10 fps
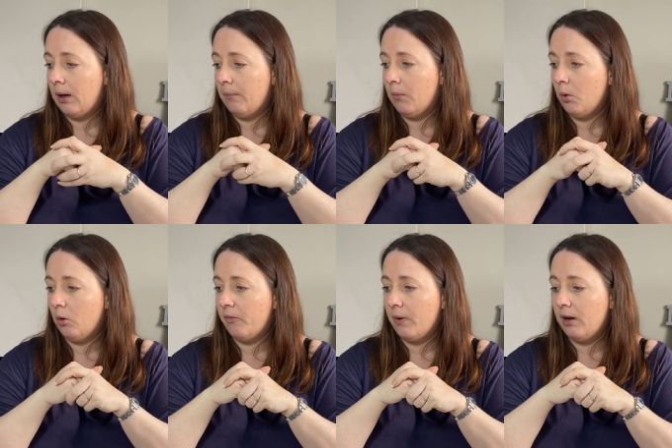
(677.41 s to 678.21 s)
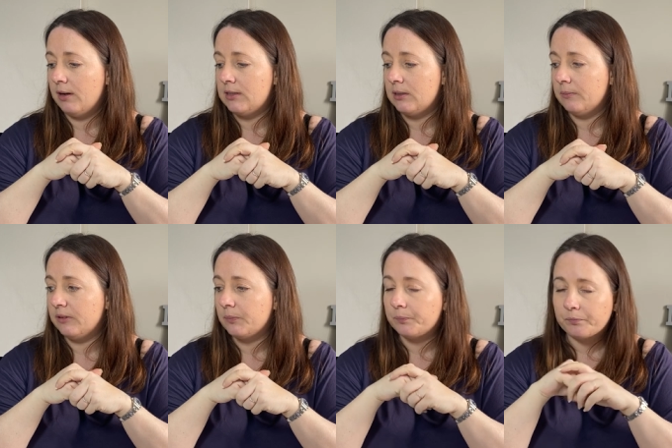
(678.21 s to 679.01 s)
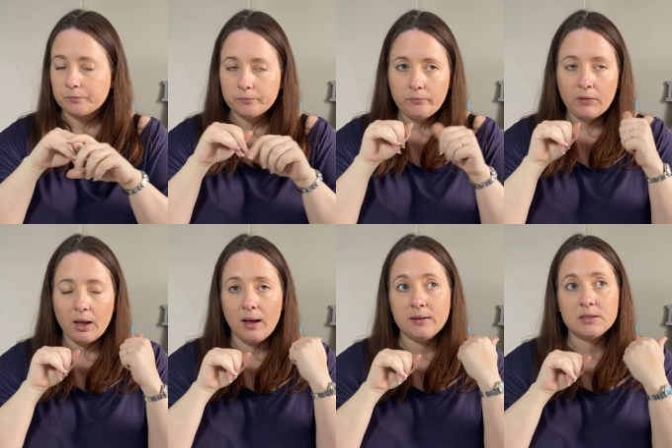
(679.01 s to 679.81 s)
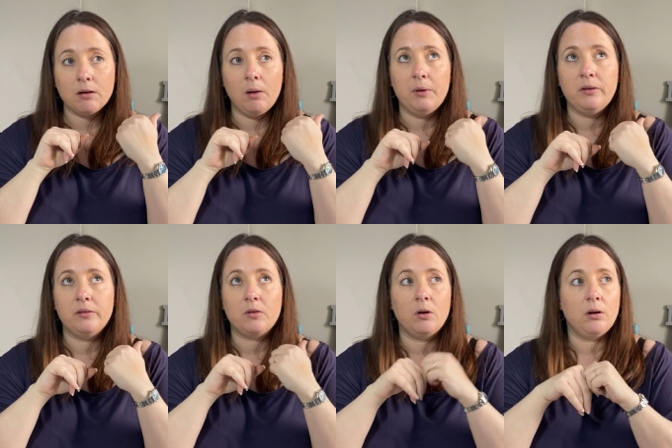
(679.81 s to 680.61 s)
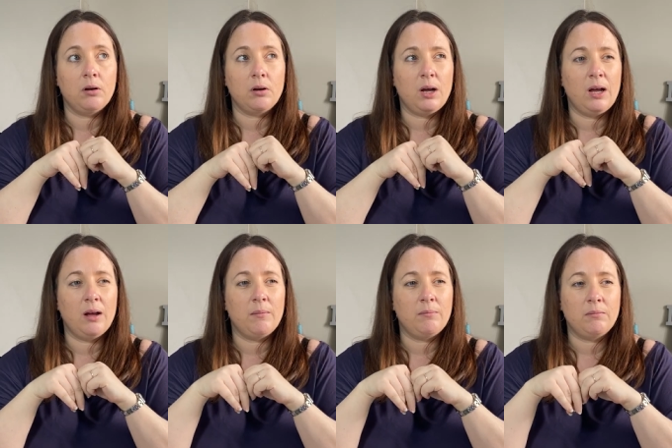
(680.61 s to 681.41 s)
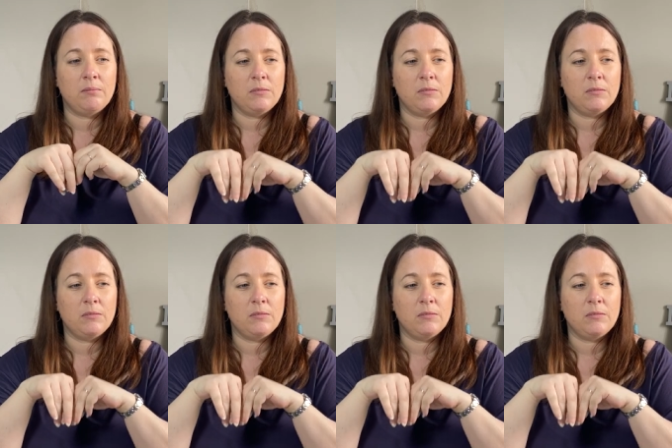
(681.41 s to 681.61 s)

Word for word: um, all of my items. And Simon's got um,